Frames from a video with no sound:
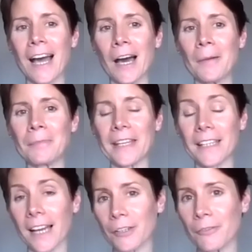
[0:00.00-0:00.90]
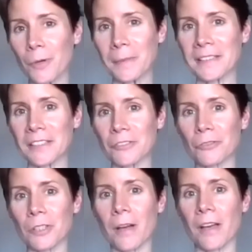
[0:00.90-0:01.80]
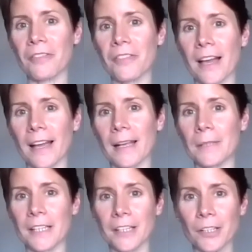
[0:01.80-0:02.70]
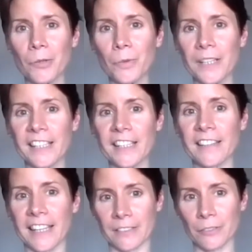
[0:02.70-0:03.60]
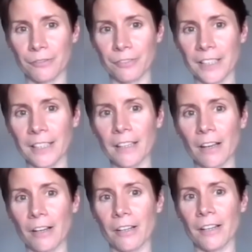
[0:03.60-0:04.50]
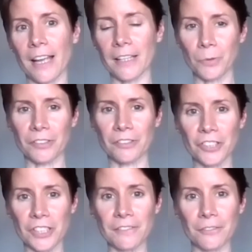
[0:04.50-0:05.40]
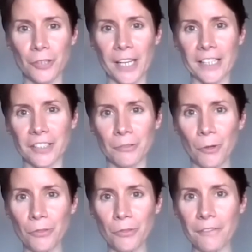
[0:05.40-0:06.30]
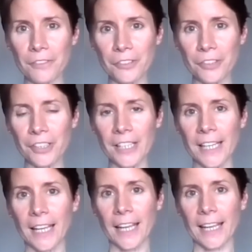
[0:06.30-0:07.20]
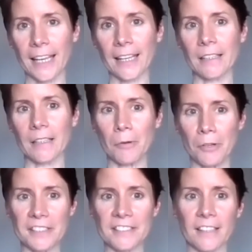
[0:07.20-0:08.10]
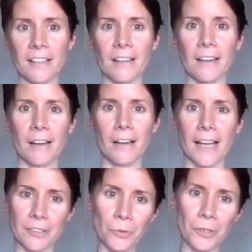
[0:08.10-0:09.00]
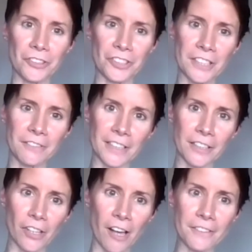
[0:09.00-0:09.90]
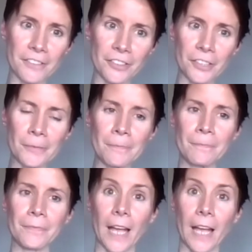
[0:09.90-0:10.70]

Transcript: Um, in honor of Women's History Month, I'm here with Anne Sophie, our Edgewell's Chief Strategy and Growth Officer, and Marisa, uh, Edgewell's Chief Legal Officer.